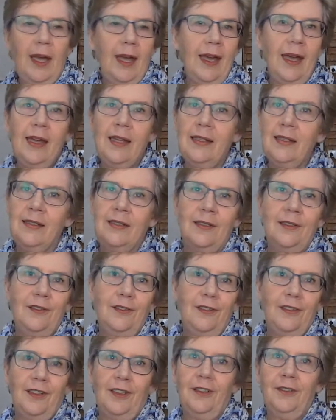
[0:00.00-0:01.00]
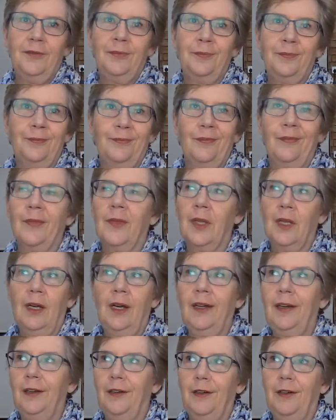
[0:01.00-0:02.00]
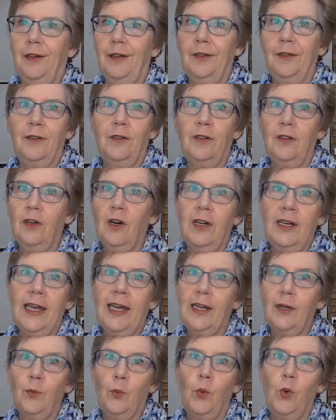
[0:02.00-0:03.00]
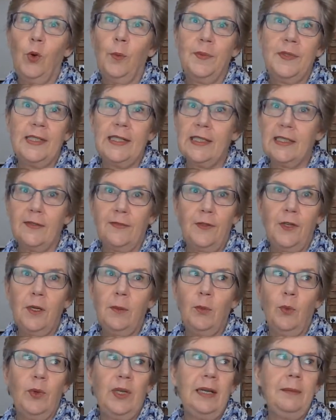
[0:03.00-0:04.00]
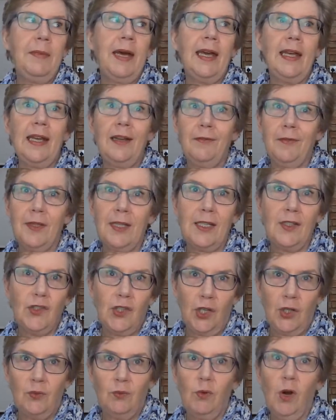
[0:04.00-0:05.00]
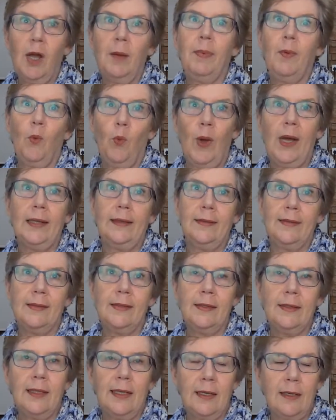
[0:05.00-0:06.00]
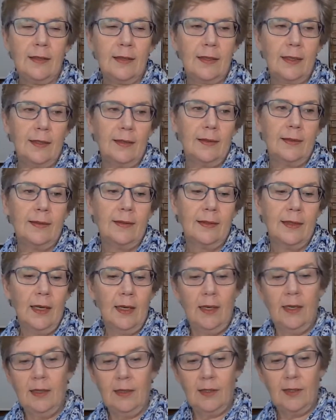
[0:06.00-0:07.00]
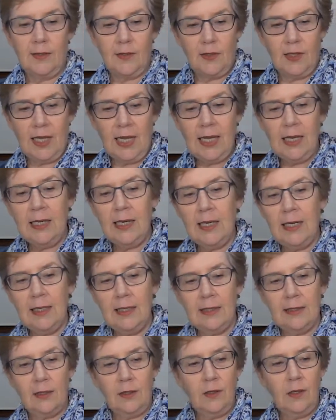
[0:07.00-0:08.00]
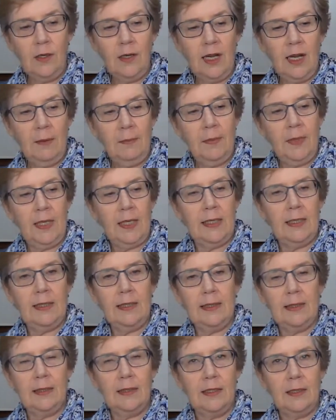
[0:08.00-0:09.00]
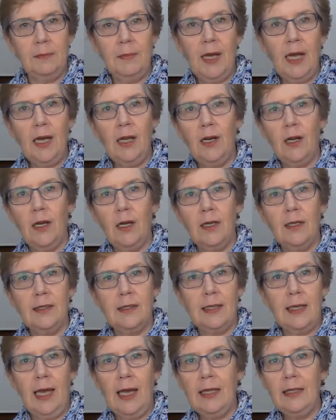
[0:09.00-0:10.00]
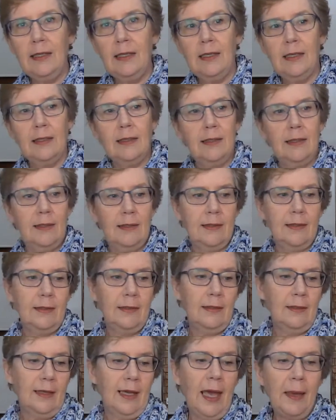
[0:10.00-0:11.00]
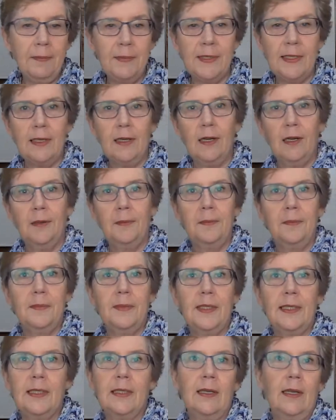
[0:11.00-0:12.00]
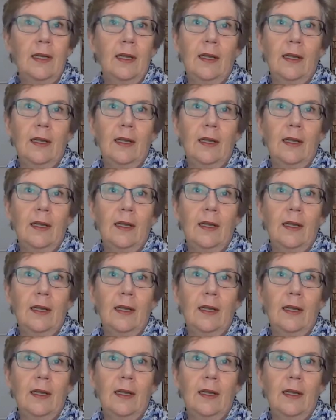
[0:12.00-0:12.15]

And, I don't know, God had a warped sense of humour when he made everything turn ripe at once, didn't he? Because it's the zucchinis, the cucumbers, the tomatoes, the onions, the capsicums,